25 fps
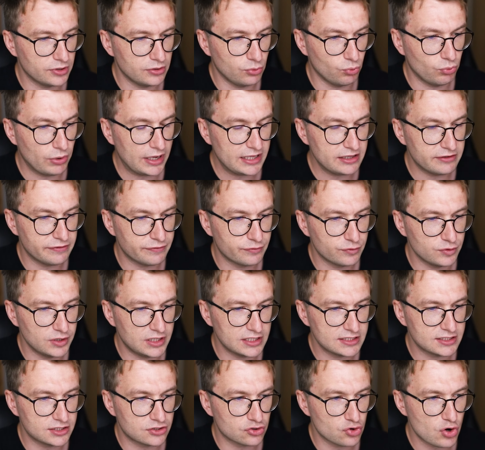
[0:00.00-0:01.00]
went through
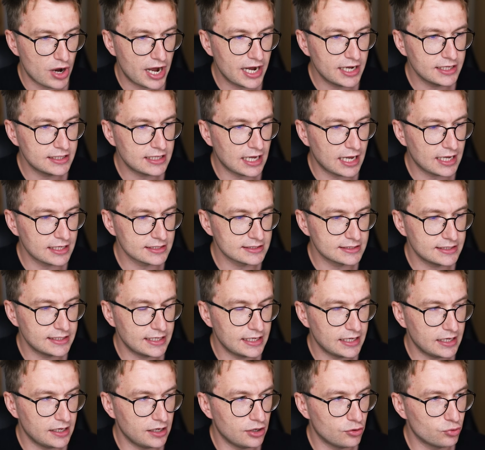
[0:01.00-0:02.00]
the stride as
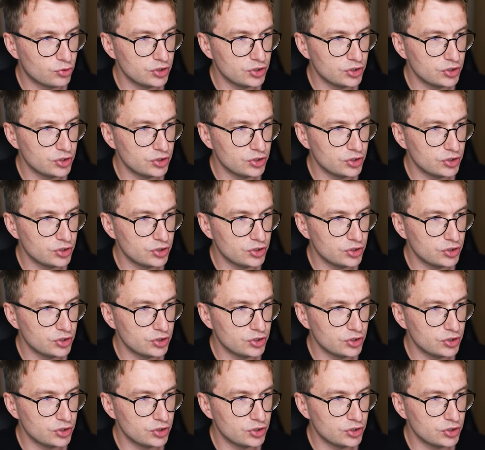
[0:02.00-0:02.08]
the